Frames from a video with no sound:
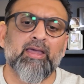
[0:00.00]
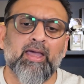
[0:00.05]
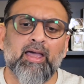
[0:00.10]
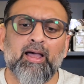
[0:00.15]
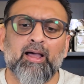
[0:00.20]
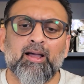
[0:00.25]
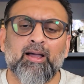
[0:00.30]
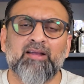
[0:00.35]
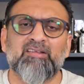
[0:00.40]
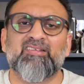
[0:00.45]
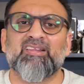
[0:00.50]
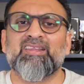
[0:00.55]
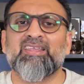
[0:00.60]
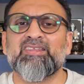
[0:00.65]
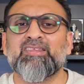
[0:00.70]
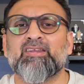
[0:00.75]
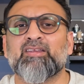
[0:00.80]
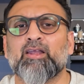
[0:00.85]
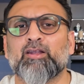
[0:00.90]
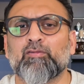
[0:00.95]
Uh, it's a
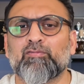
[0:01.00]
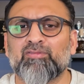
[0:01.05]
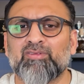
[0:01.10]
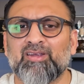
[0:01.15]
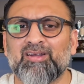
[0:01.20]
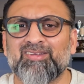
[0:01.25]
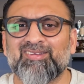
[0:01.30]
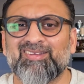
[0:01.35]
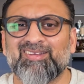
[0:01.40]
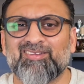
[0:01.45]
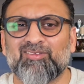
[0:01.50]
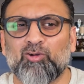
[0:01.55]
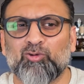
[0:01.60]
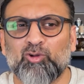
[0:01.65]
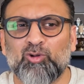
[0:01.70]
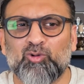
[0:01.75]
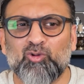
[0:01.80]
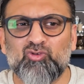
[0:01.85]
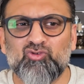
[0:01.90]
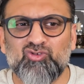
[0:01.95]
linear kind of scent. It's not
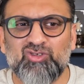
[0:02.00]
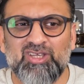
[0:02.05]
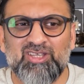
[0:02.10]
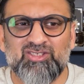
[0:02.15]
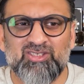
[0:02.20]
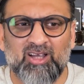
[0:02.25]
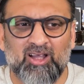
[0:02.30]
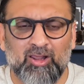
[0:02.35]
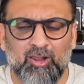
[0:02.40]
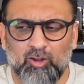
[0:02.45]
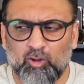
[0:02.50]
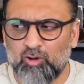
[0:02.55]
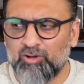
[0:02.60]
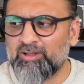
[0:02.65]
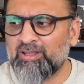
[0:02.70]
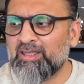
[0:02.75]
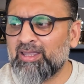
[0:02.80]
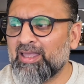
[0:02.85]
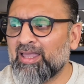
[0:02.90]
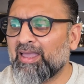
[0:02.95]
going to change a
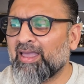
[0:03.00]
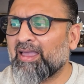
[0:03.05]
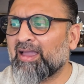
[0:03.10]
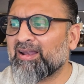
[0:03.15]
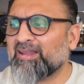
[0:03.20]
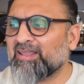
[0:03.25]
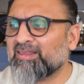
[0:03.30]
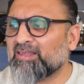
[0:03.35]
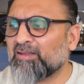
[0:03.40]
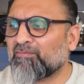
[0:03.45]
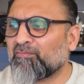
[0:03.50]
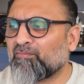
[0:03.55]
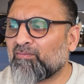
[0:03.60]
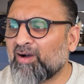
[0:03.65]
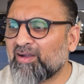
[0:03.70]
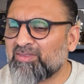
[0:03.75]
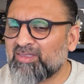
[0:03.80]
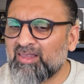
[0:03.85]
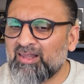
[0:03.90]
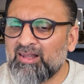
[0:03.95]
lot. And in the
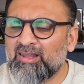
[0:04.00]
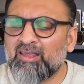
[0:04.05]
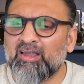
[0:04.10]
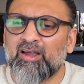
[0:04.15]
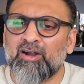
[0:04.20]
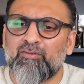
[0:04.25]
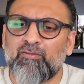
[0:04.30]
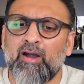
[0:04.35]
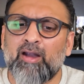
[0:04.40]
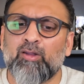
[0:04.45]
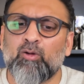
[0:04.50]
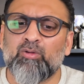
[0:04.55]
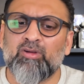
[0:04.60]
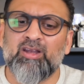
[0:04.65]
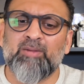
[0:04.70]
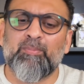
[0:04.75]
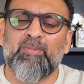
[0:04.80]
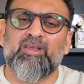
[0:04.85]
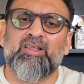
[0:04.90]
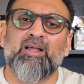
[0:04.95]
final uh, dry down,
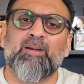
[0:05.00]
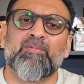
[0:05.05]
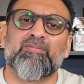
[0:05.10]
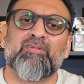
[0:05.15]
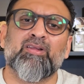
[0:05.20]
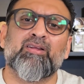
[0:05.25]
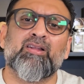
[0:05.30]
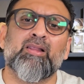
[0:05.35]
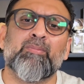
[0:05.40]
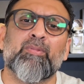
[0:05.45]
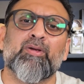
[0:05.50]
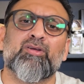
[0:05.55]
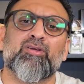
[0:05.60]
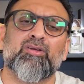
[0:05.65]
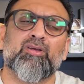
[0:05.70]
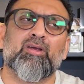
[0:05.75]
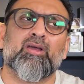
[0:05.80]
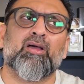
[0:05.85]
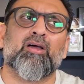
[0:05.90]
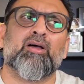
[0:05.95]
it becomes a little bit
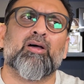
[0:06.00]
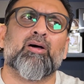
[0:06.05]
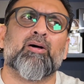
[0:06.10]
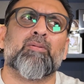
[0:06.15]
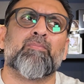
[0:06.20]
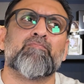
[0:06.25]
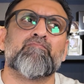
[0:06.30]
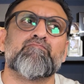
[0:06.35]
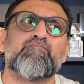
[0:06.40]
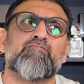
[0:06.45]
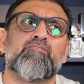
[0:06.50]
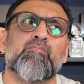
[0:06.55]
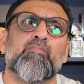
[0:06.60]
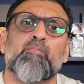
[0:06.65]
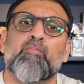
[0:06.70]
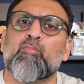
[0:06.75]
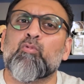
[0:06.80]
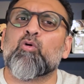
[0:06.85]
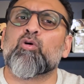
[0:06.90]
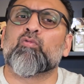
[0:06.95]
uh,
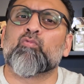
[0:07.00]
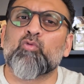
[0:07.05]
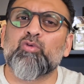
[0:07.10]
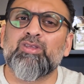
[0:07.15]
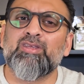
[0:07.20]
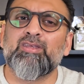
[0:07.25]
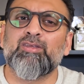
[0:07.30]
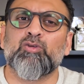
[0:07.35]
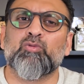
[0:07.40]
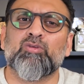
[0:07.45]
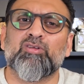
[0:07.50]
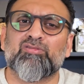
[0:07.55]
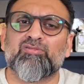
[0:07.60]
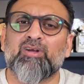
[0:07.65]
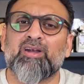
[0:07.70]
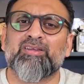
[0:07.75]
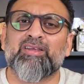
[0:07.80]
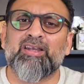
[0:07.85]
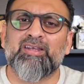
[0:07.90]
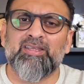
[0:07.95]
more woody. You will
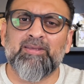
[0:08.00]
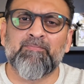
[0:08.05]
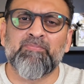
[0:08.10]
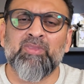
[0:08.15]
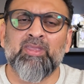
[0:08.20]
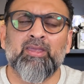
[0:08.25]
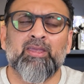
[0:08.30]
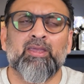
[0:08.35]
start getting